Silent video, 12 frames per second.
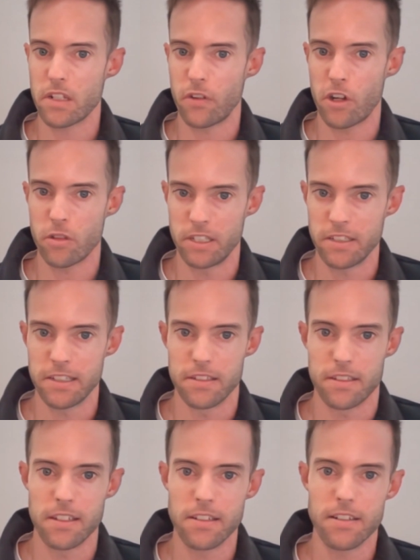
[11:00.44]

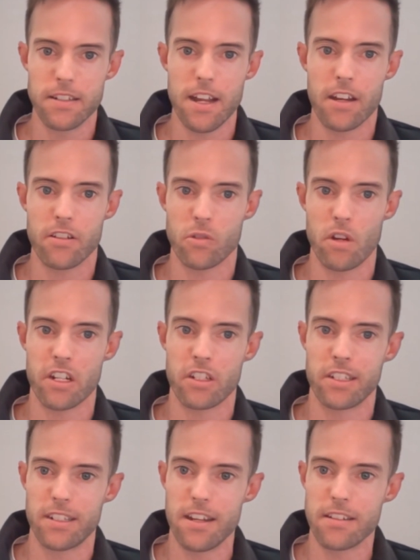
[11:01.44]
vulnerabilities. These attackers were
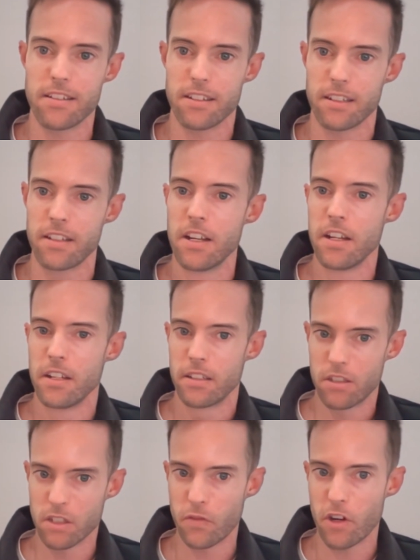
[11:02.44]
actually testing
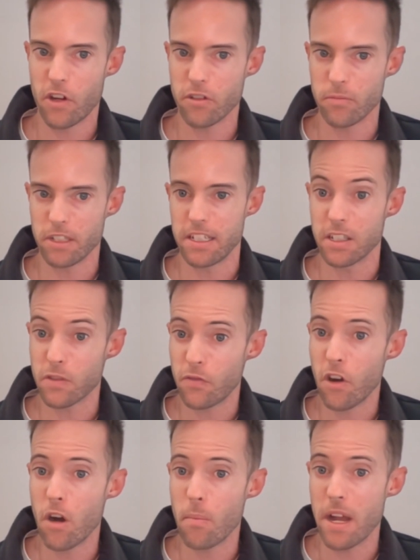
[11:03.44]
this vulnerability as
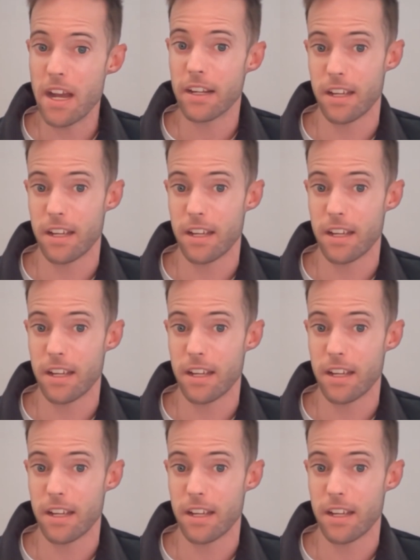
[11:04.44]
far back